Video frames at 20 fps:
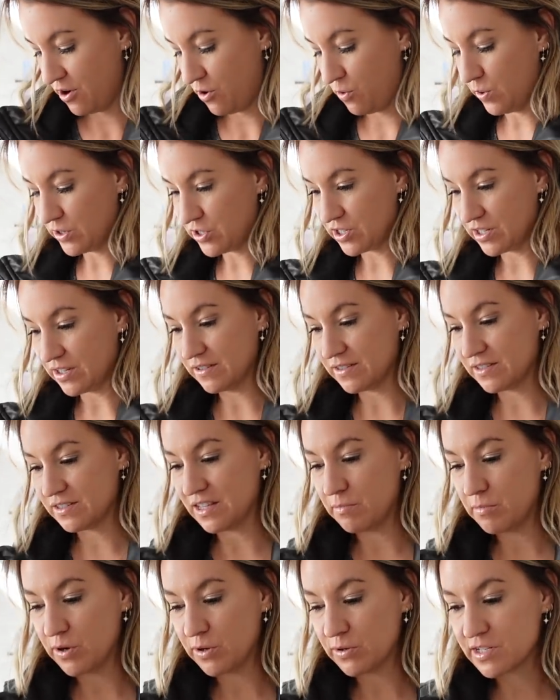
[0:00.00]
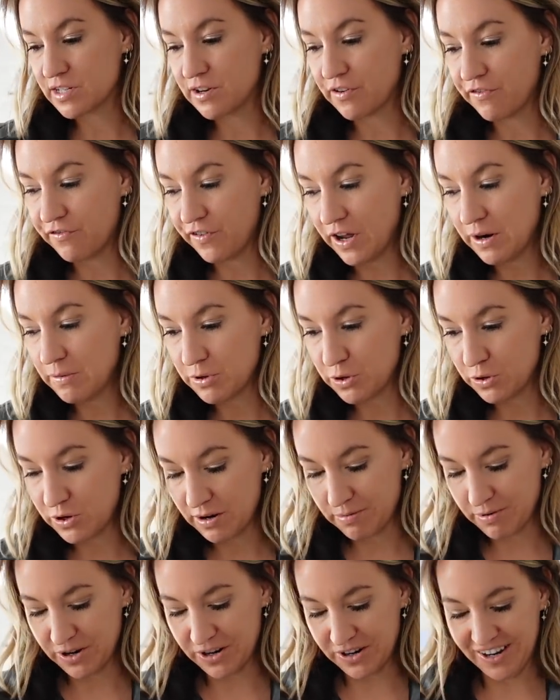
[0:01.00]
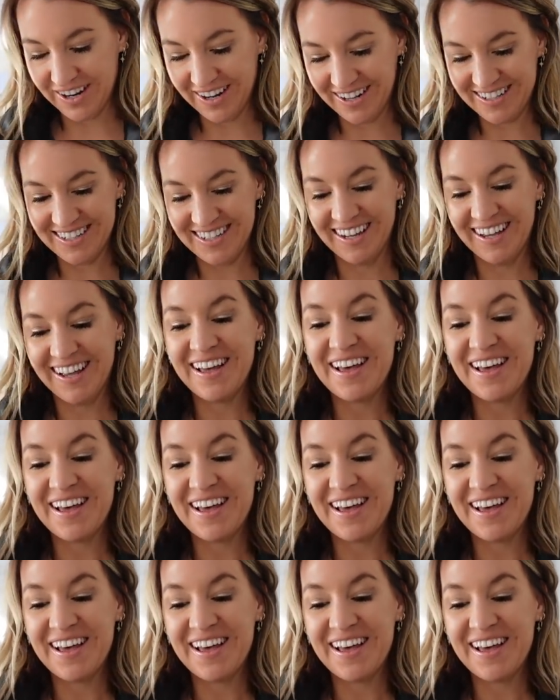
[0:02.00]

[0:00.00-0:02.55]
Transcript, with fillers: which is the most fun beauty product.